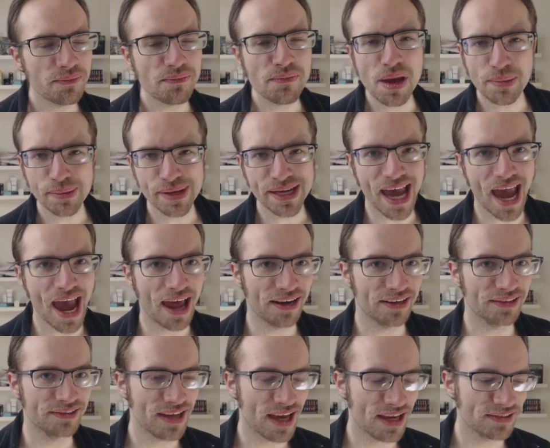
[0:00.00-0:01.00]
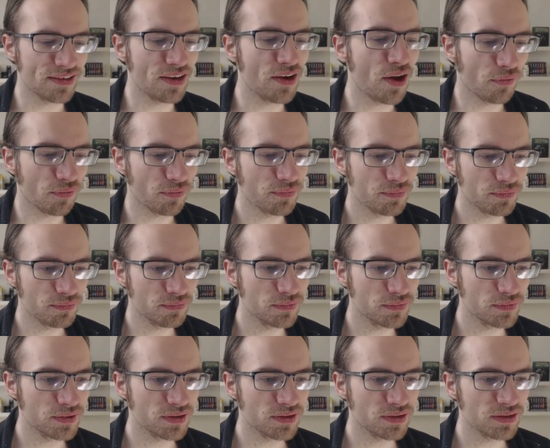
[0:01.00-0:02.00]
Maybe Katniss has enough,
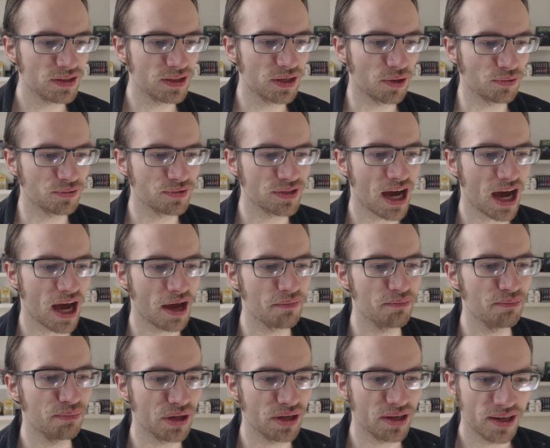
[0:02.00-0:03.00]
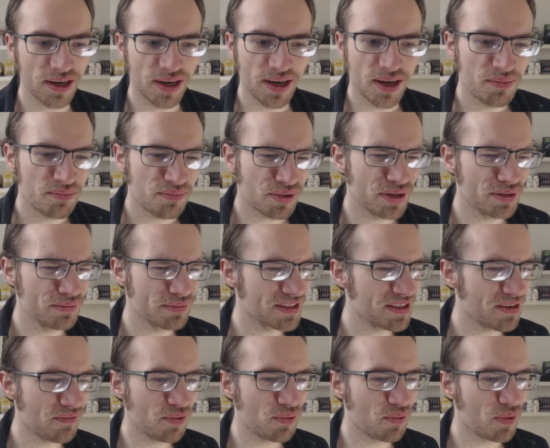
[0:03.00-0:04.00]
you know, time, but pretty
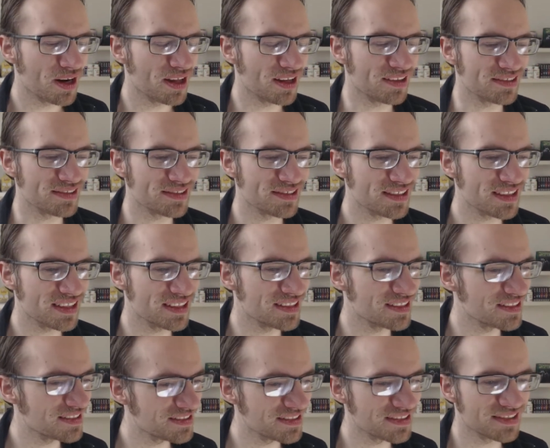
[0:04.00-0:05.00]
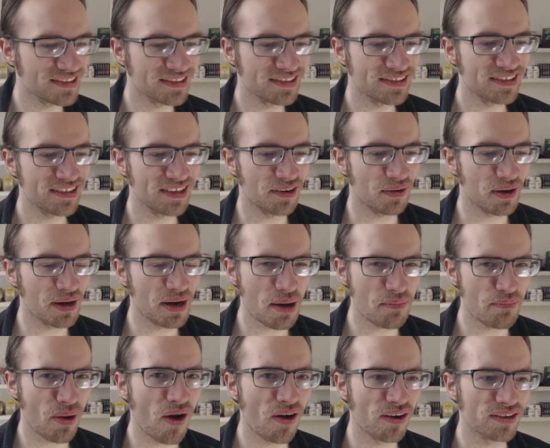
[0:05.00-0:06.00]
much everyone else, it's just, you know, and,
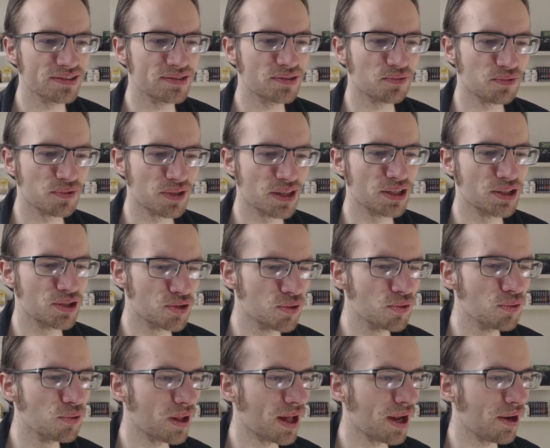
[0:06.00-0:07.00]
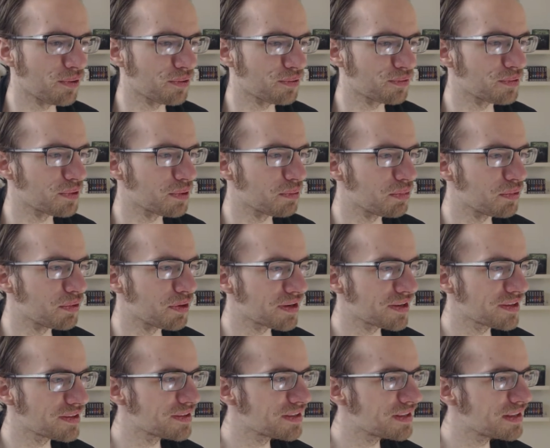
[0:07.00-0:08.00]
and Boggs is a really cool character in the
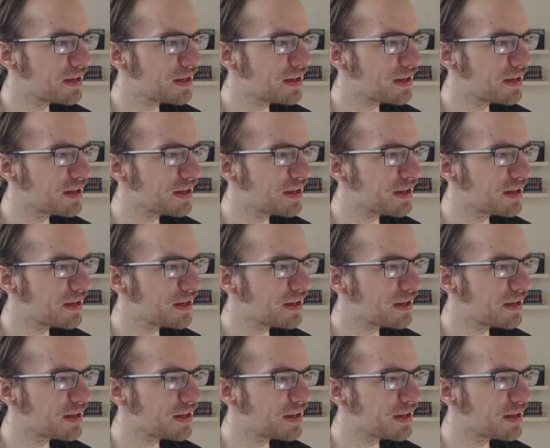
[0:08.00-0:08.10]
book.